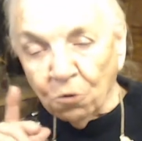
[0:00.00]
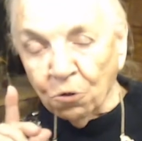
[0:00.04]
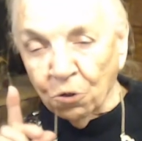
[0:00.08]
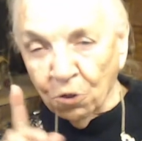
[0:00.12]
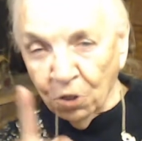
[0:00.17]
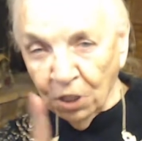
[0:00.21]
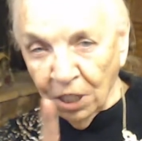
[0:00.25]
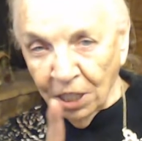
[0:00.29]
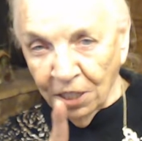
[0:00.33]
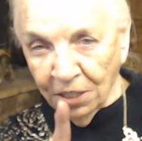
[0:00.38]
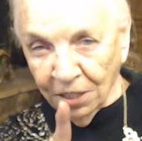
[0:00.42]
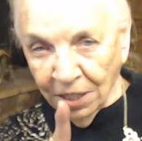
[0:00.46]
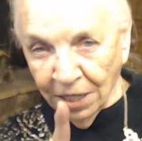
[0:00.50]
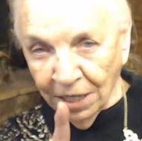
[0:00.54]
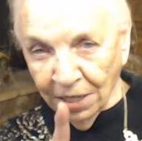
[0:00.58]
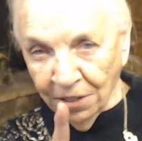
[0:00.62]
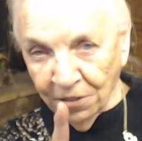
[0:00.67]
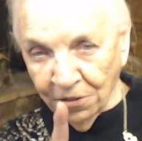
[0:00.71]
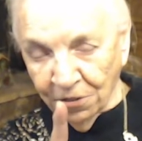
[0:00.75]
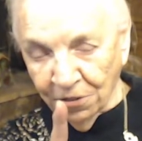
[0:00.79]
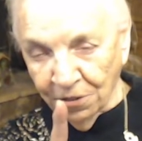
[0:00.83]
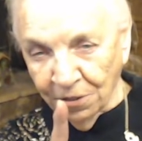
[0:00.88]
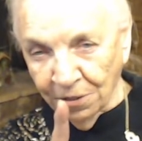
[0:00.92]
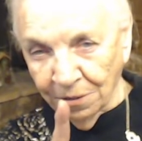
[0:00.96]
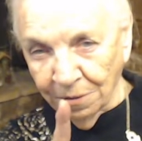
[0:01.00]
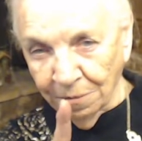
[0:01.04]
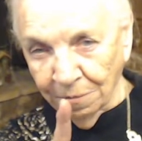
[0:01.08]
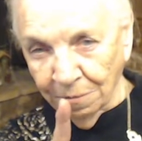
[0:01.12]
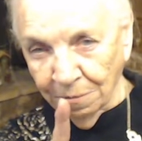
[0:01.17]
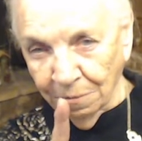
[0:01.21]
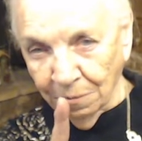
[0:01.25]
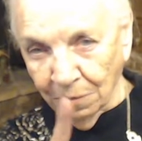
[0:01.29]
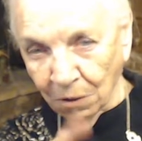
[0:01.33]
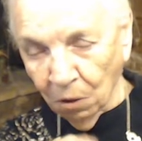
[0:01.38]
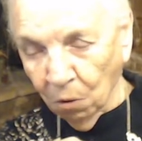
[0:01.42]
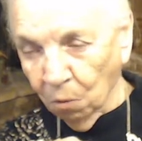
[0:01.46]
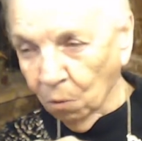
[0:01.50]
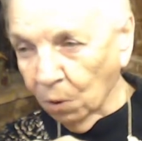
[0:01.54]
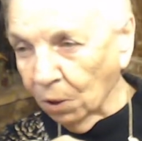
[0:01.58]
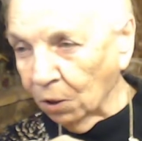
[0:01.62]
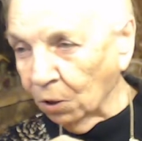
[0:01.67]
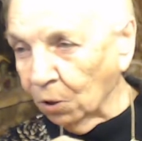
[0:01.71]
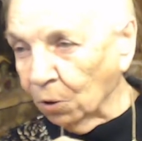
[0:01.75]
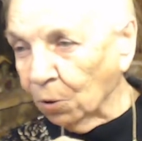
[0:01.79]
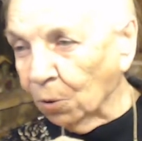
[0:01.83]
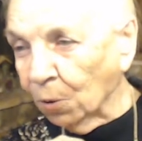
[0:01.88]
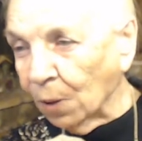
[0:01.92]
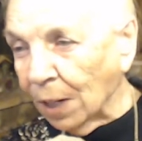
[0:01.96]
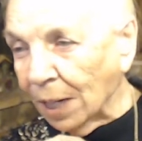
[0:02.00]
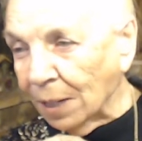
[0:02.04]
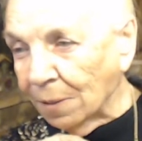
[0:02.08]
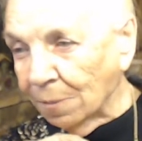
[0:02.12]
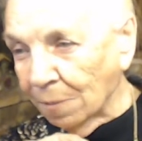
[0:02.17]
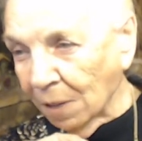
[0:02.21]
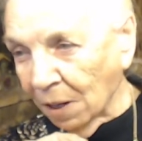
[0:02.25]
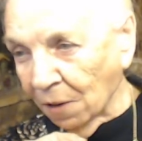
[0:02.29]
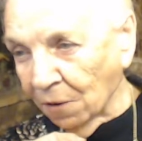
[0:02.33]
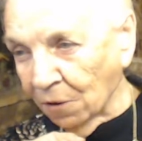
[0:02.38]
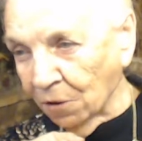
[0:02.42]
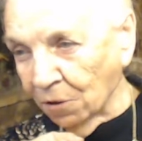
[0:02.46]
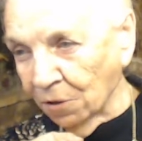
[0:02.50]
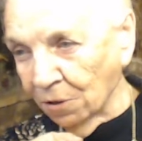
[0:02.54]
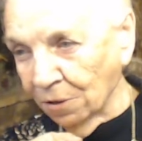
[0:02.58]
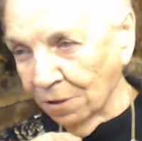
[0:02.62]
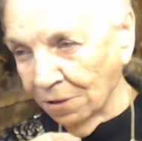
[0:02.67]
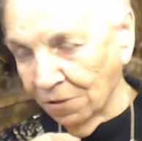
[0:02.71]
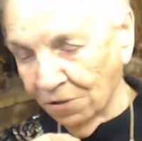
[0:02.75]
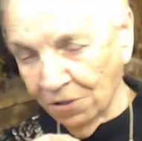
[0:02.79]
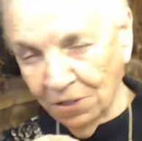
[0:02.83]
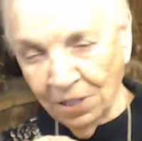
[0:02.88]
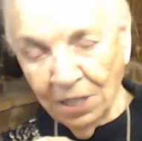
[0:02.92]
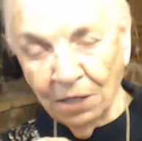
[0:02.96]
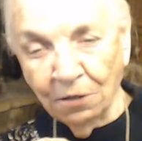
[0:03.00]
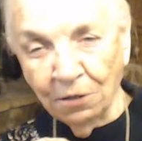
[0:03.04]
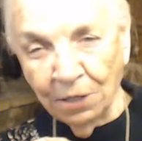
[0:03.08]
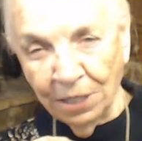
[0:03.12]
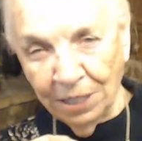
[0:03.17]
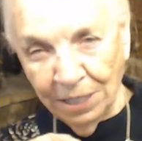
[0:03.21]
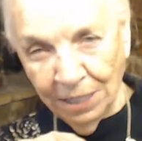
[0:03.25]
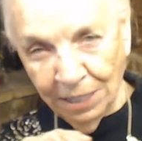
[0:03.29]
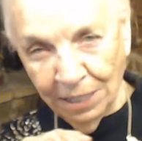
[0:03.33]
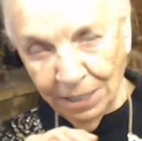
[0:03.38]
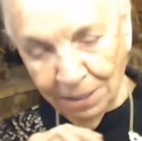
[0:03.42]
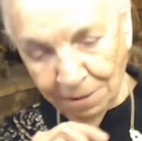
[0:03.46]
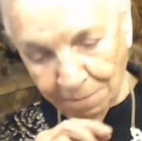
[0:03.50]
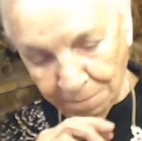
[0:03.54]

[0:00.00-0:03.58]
she does what her grandmother, Sarah, did.